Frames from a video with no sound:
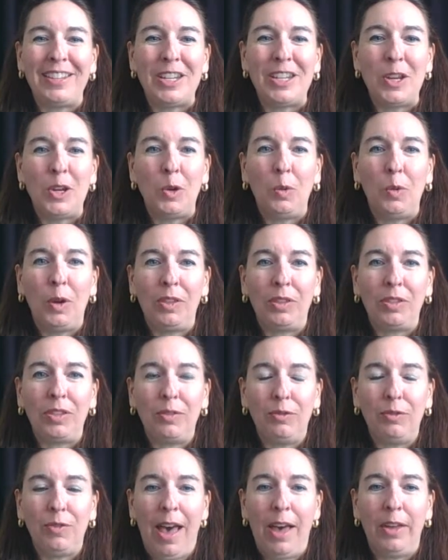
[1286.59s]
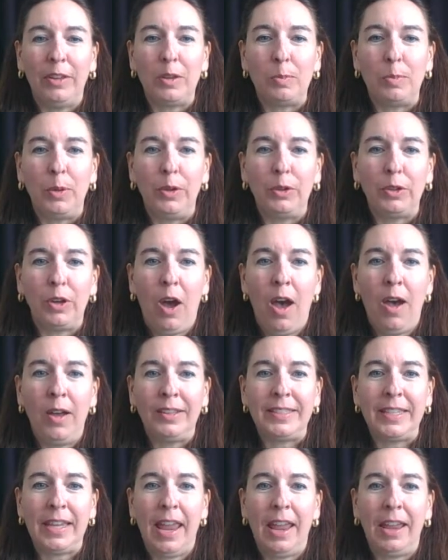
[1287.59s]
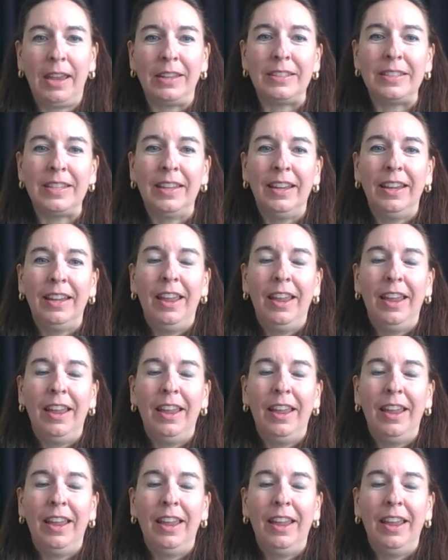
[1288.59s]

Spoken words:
you with valuable content